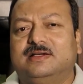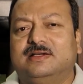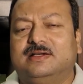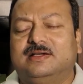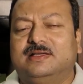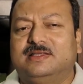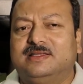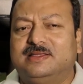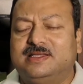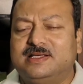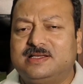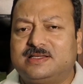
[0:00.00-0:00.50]

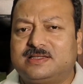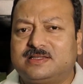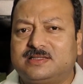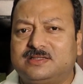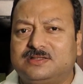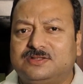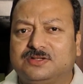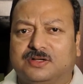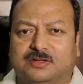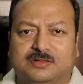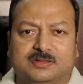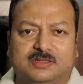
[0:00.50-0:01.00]
this
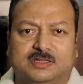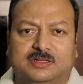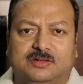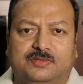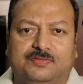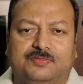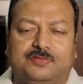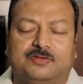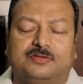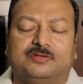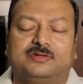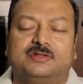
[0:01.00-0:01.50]
genre of
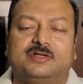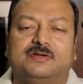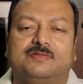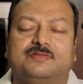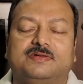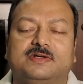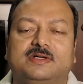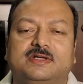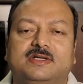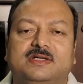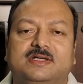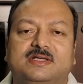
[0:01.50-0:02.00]

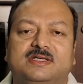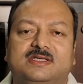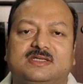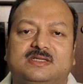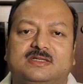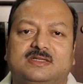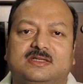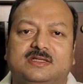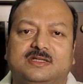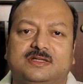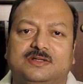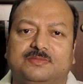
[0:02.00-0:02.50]
photography
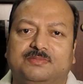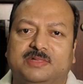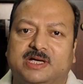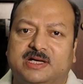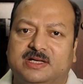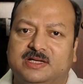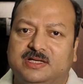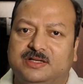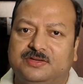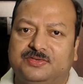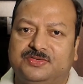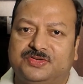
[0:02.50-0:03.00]
is very
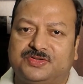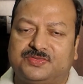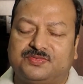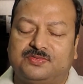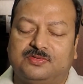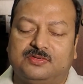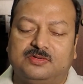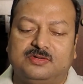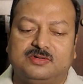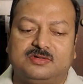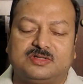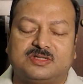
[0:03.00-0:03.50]

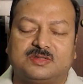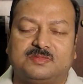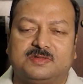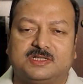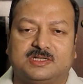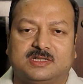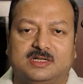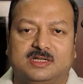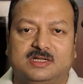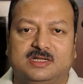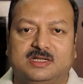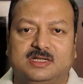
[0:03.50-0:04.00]
useful,
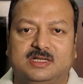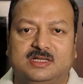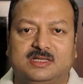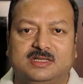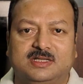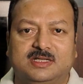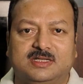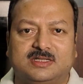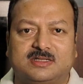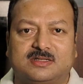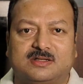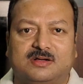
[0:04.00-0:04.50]
especially in
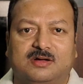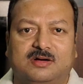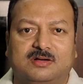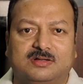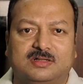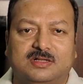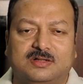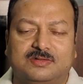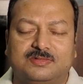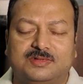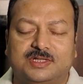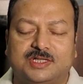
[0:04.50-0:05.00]
this
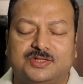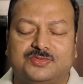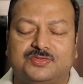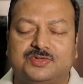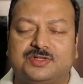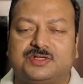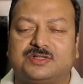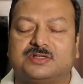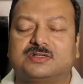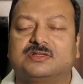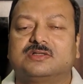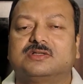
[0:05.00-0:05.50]
lockdown
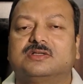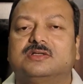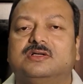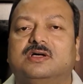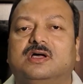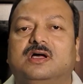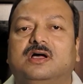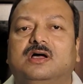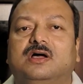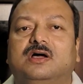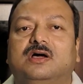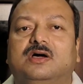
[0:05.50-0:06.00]
situation.
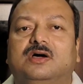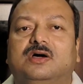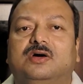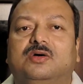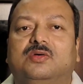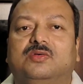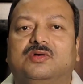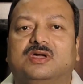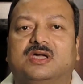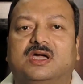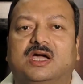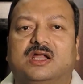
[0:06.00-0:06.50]

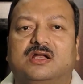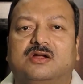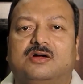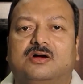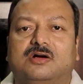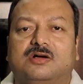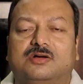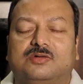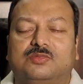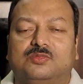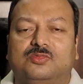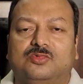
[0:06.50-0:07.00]
We
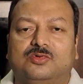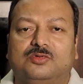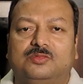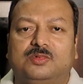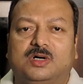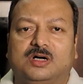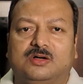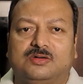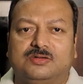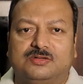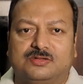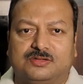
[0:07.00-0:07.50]
cannot move
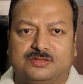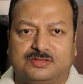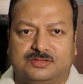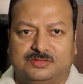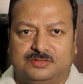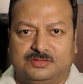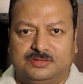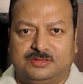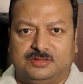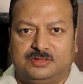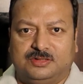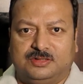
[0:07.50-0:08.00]
out
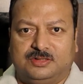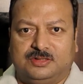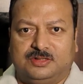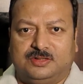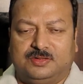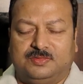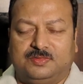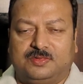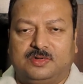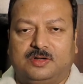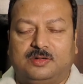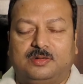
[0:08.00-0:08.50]

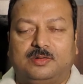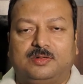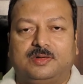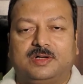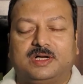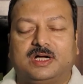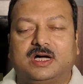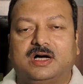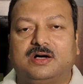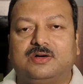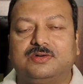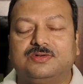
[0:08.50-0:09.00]
from our
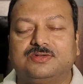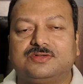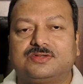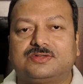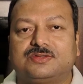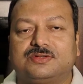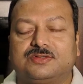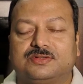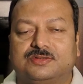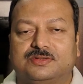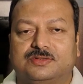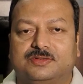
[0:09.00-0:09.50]

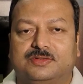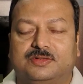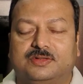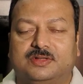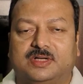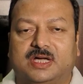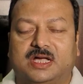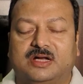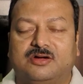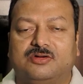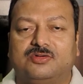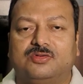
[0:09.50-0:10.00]
house, we
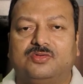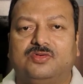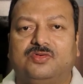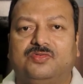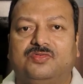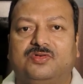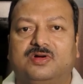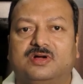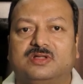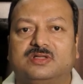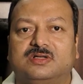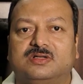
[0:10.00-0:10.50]
cannot go
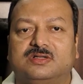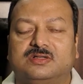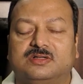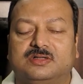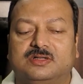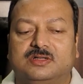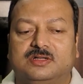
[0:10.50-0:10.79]
further,